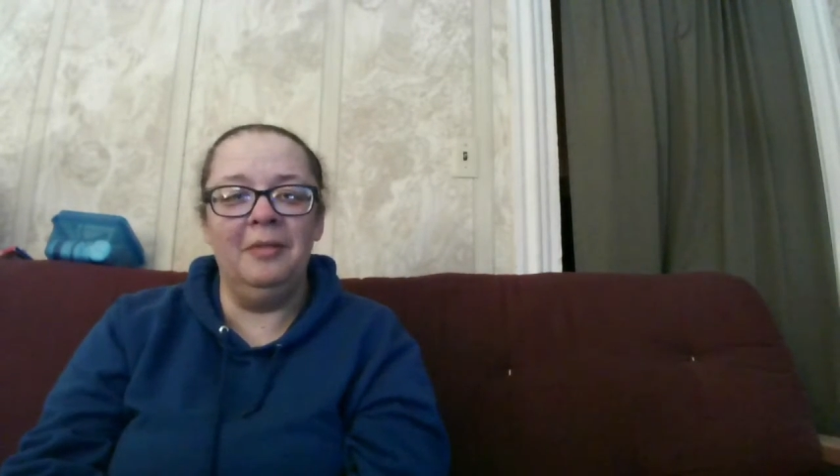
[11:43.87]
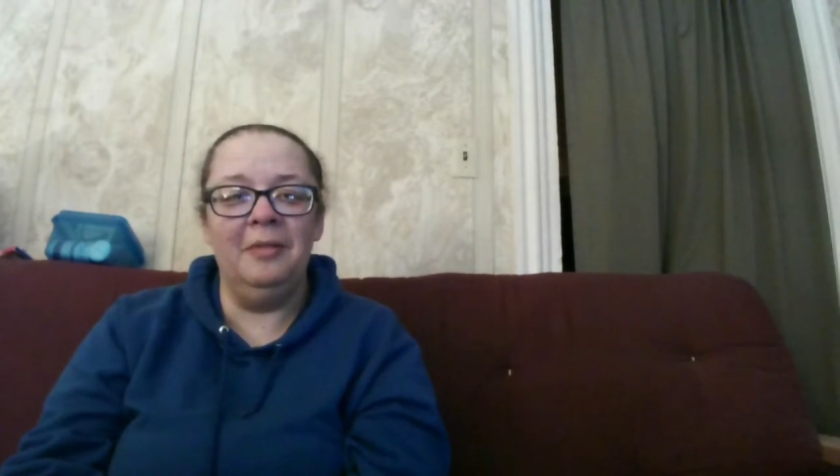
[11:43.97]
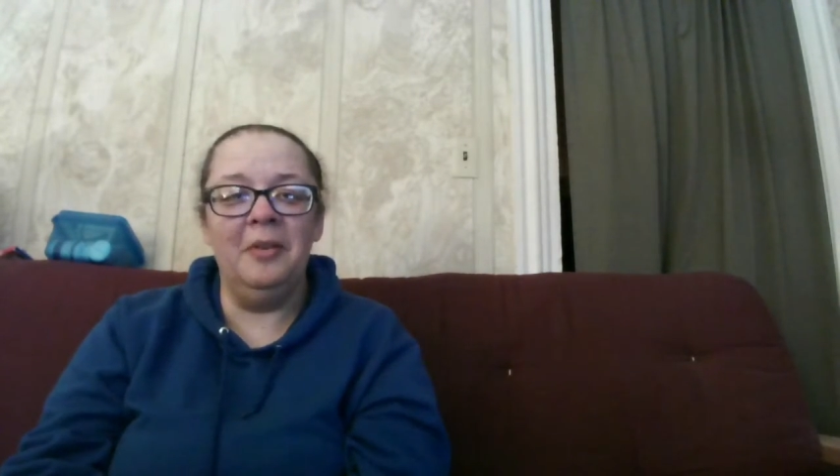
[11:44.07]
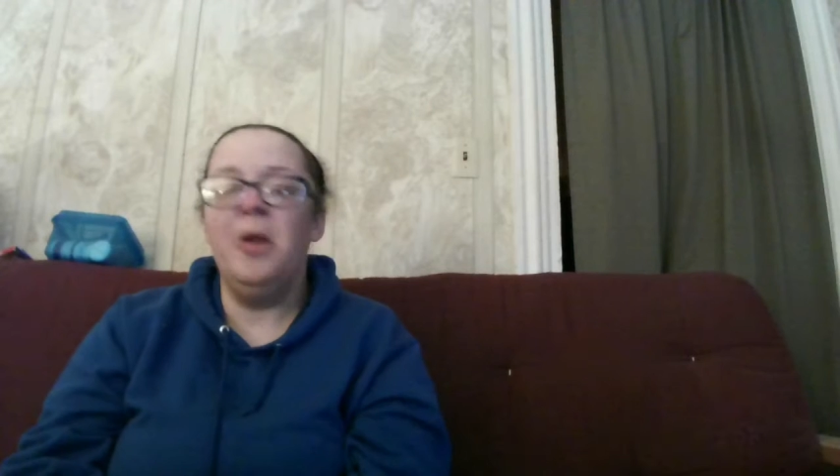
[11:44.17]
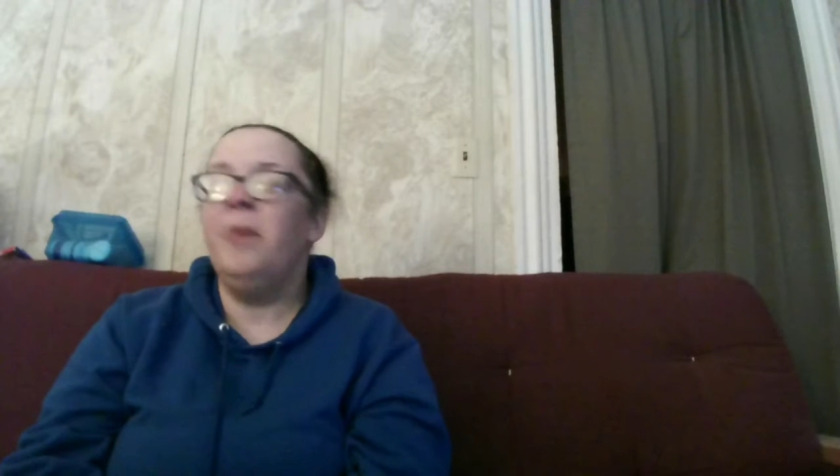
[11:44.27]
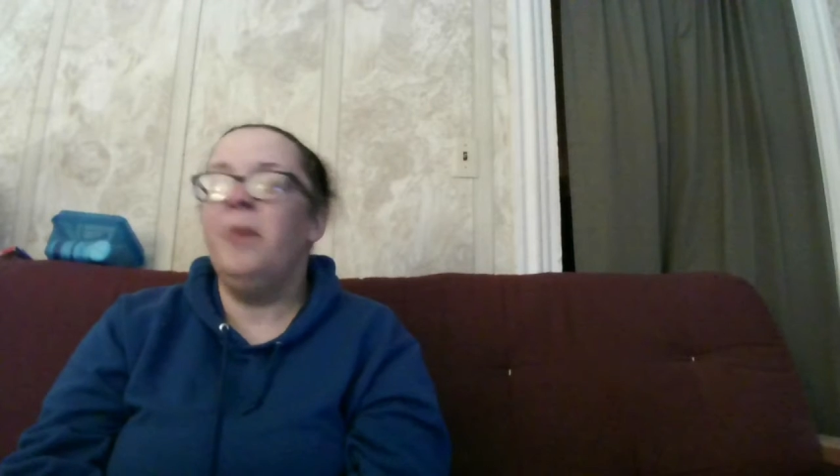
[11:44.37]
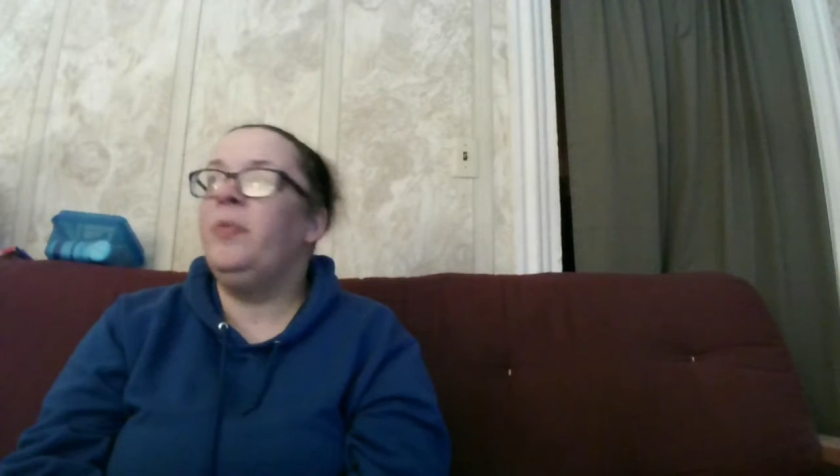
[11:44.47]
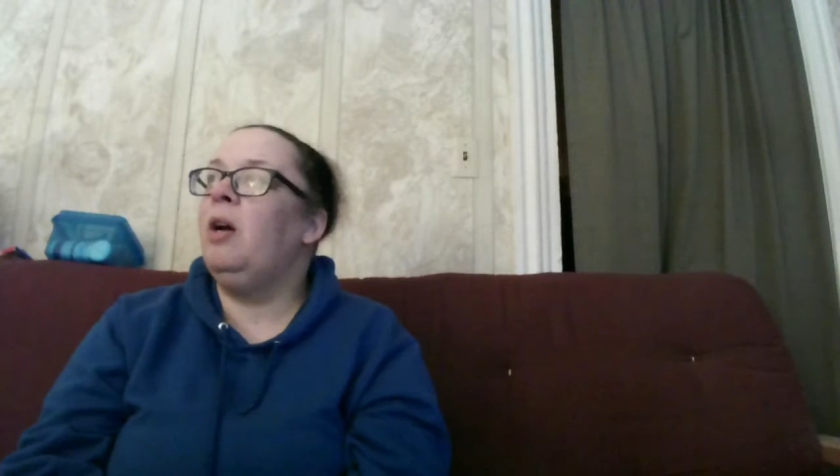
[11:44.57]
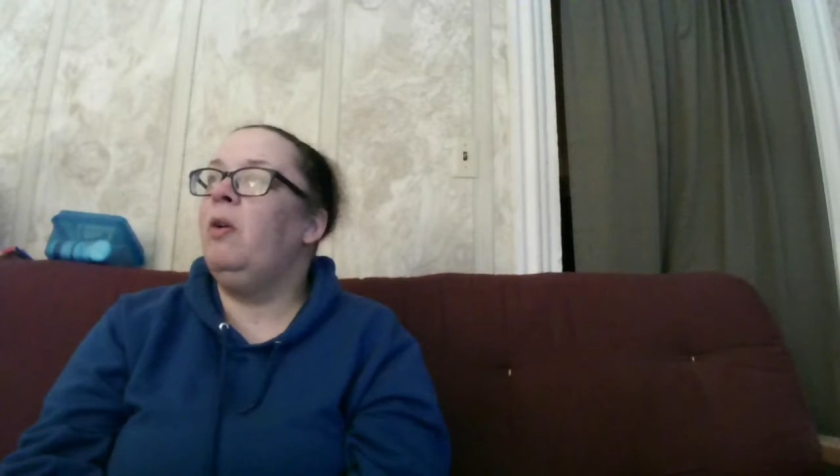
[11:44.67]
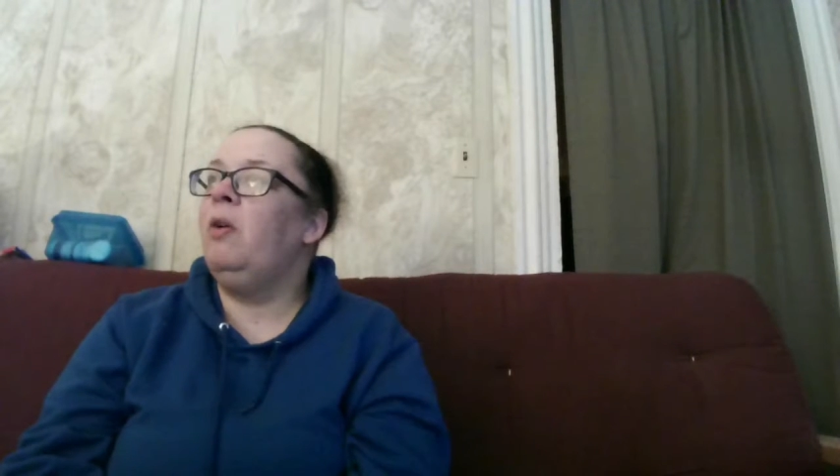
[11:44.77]
And
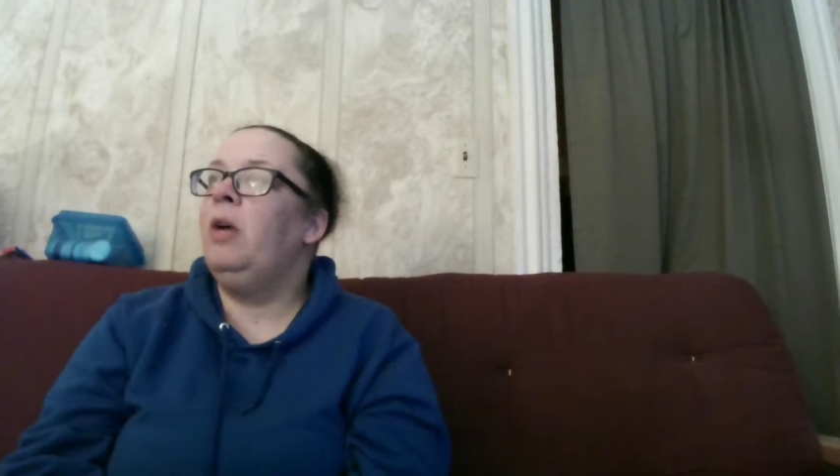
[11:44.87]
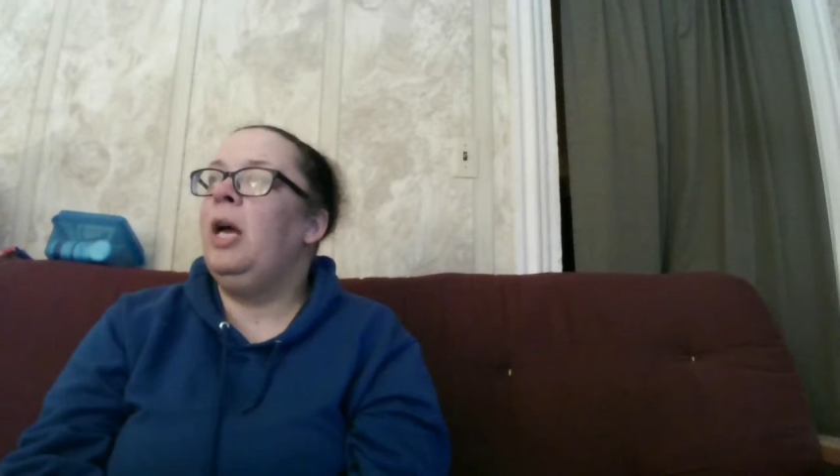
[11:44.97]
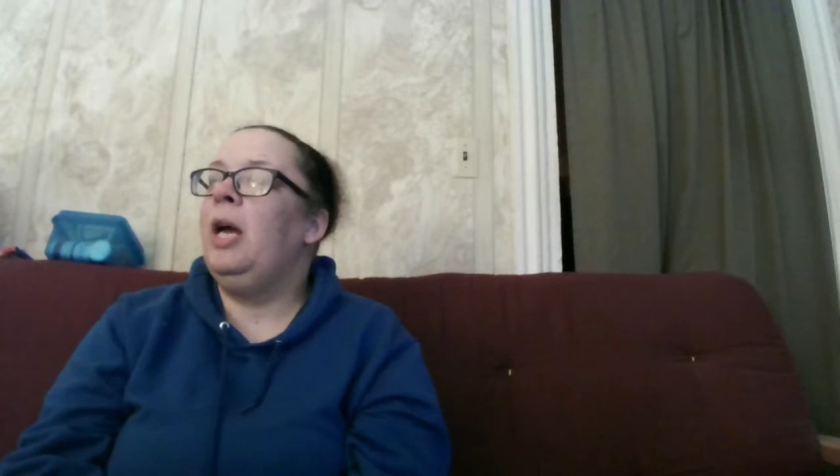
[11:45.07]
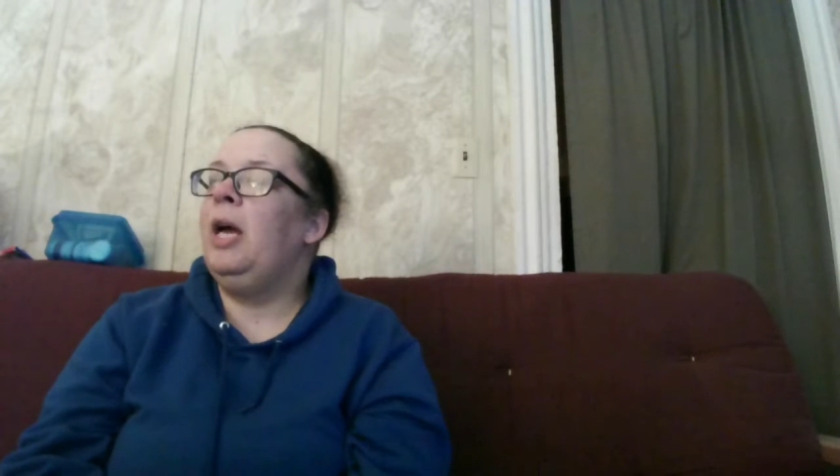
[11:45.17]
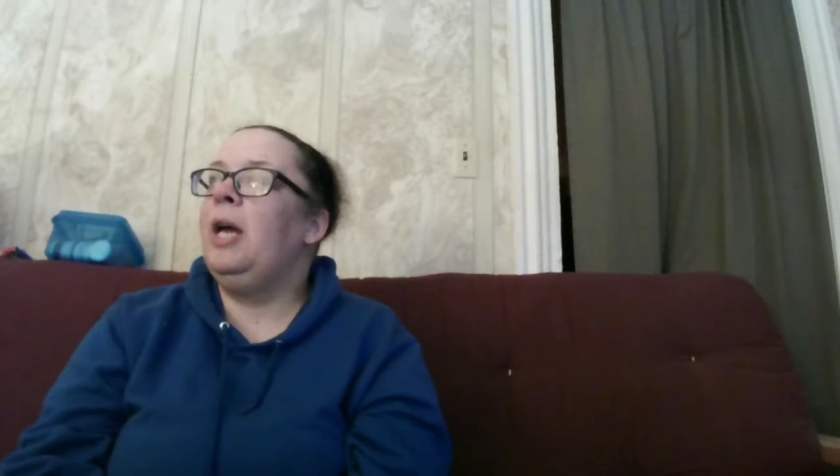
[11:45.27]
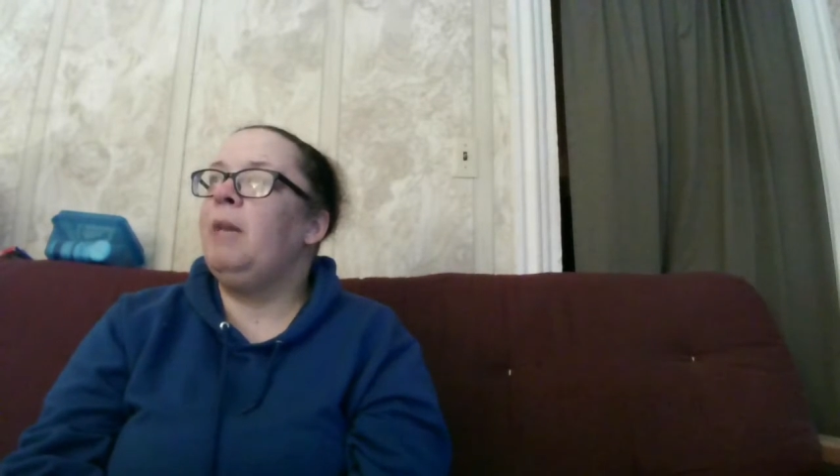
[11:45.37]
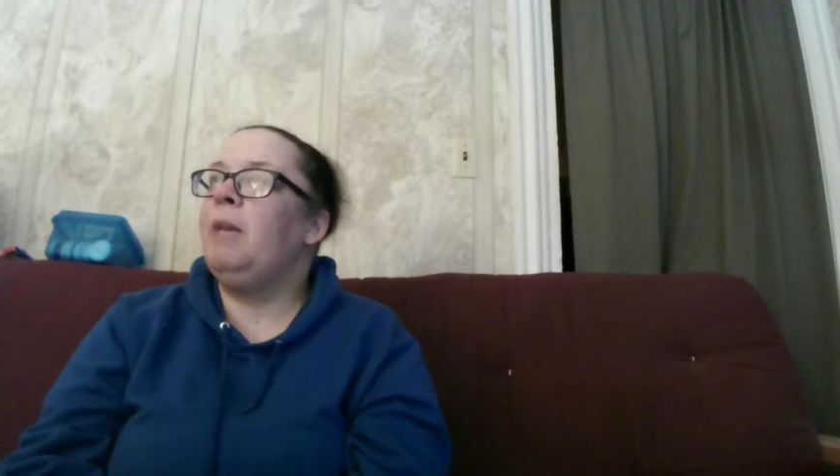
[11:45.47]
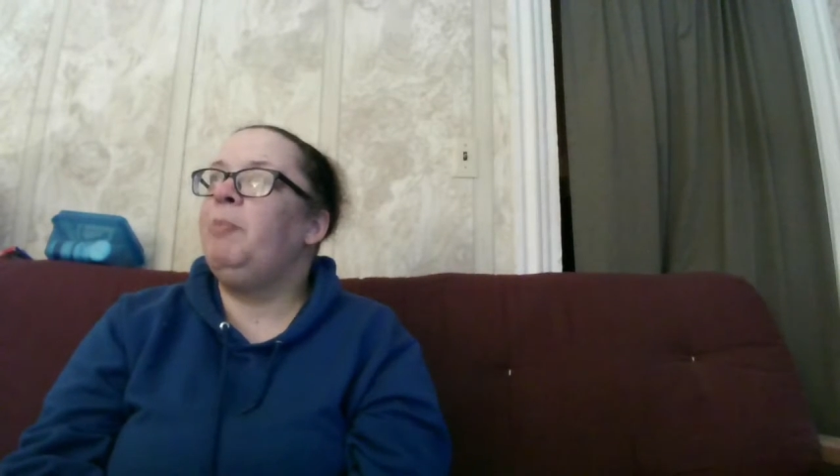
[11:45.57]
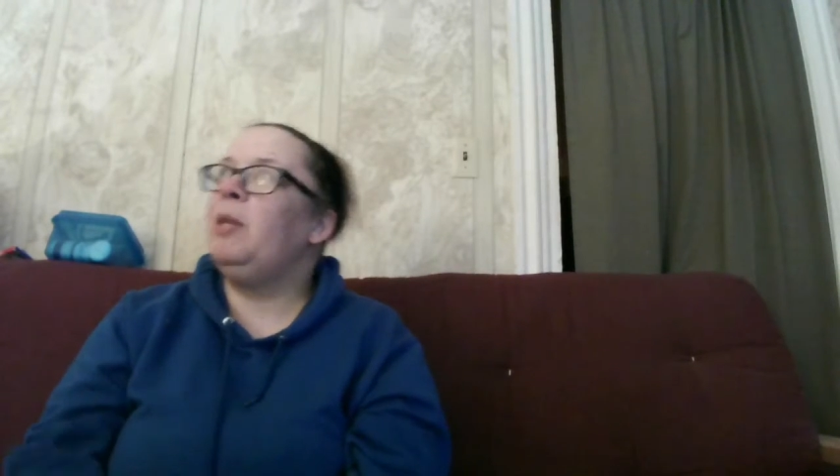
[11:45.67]
then,